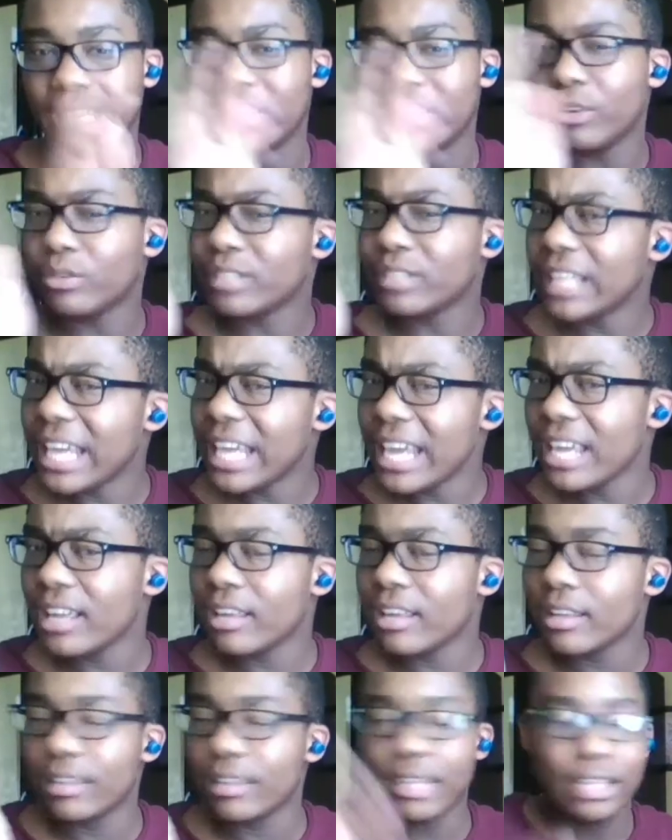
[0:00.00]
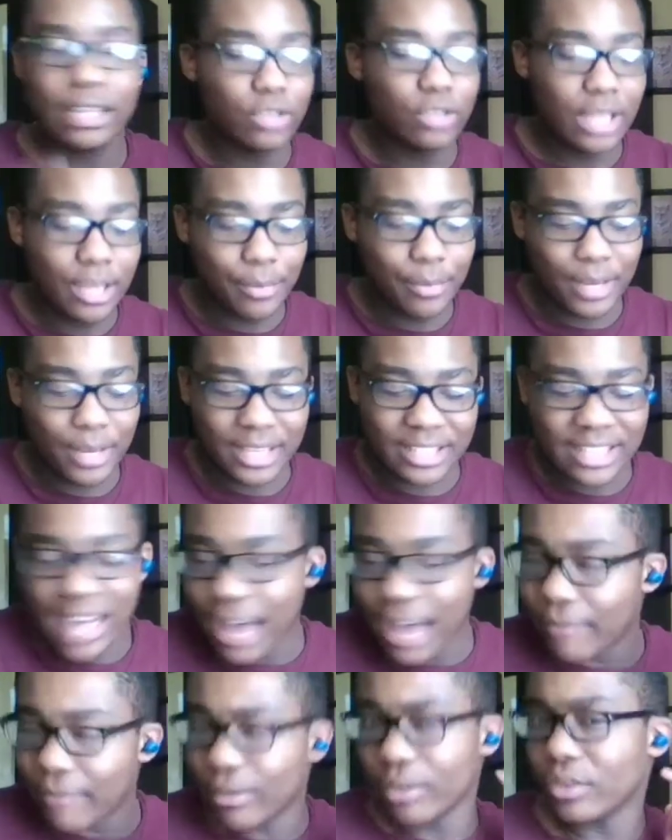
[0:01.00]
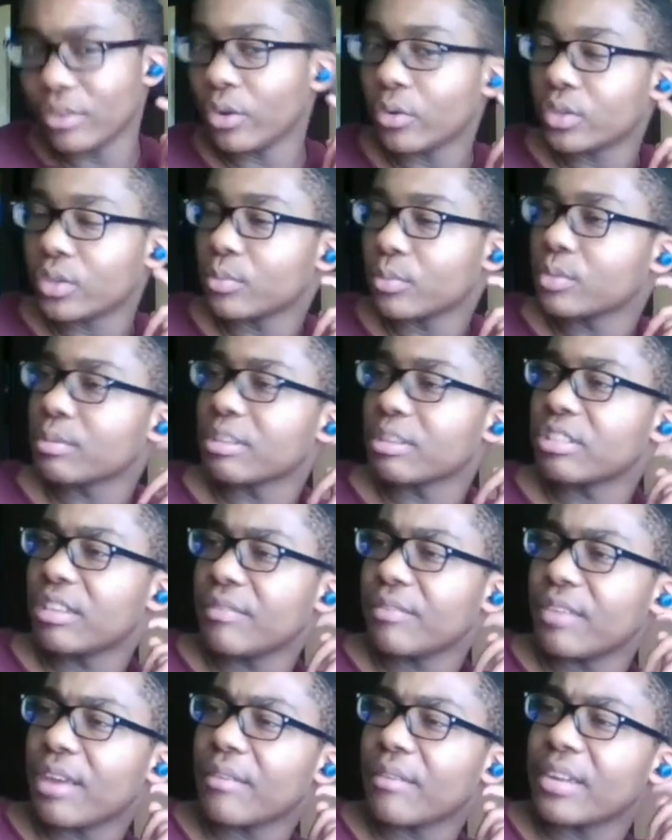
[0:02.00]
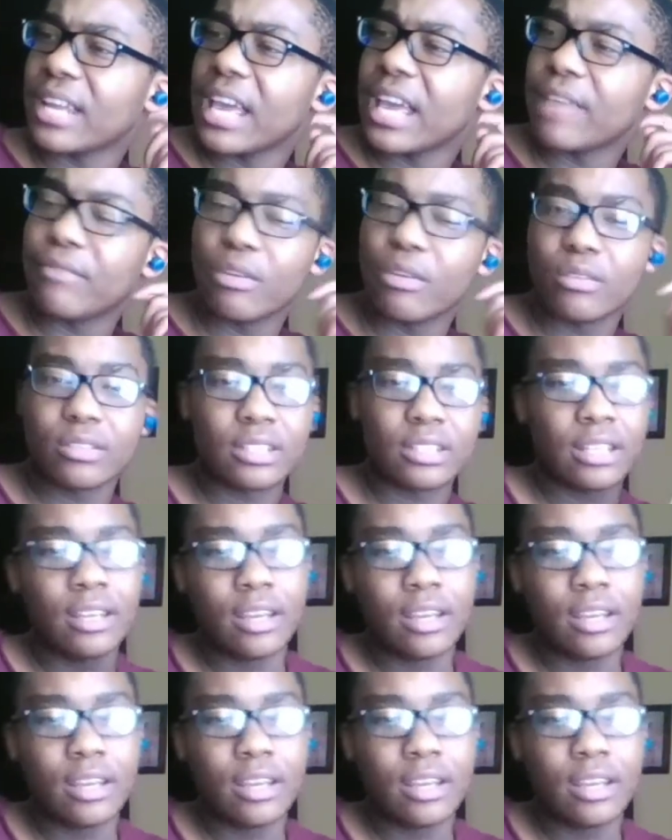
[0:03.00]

ding that you get, but it's not very noticeable, especially if you have on headphones.